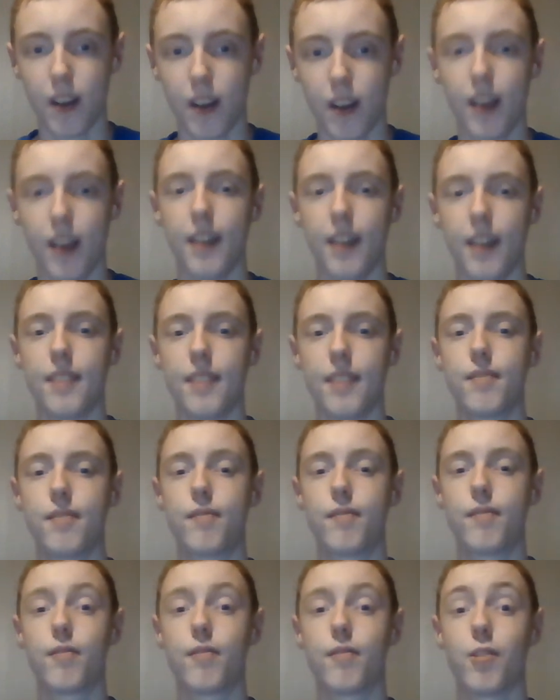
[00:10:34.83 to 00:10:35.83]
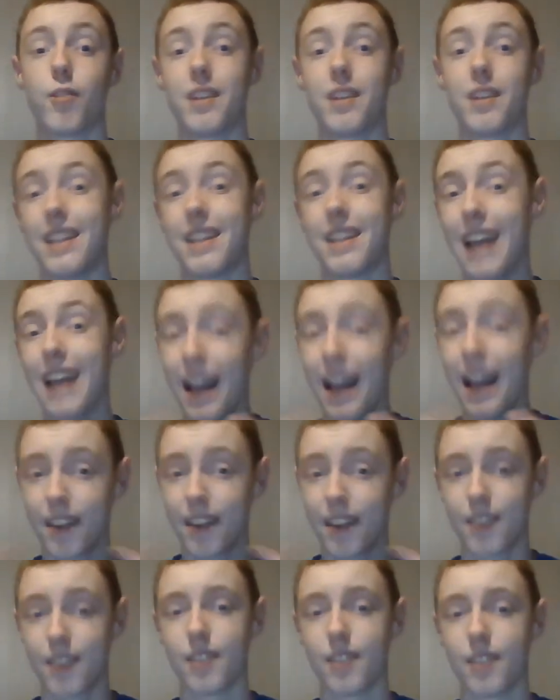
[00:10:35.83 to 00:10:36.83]
And for that
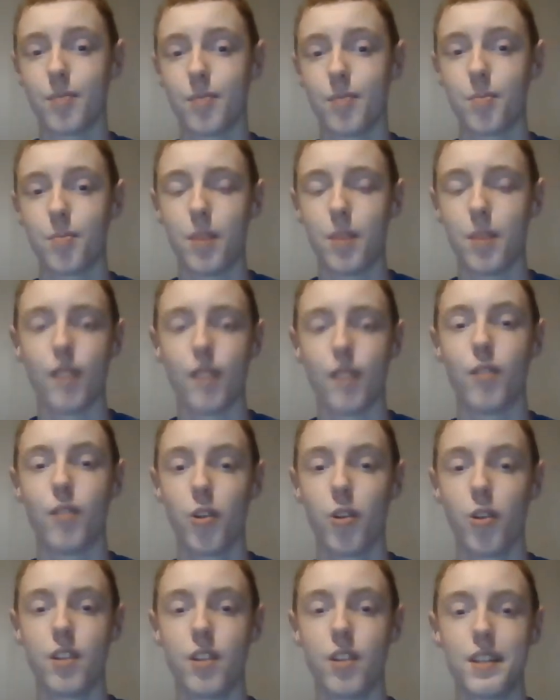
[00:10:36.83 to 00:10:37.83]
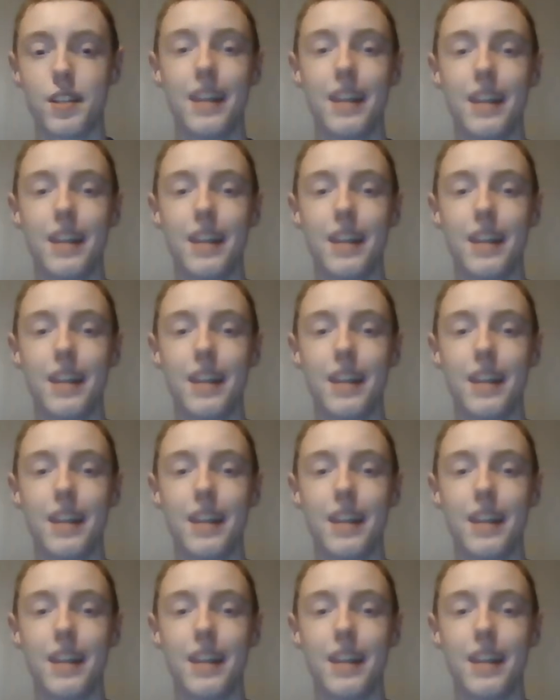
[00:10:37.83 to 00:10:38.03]
to be avoided,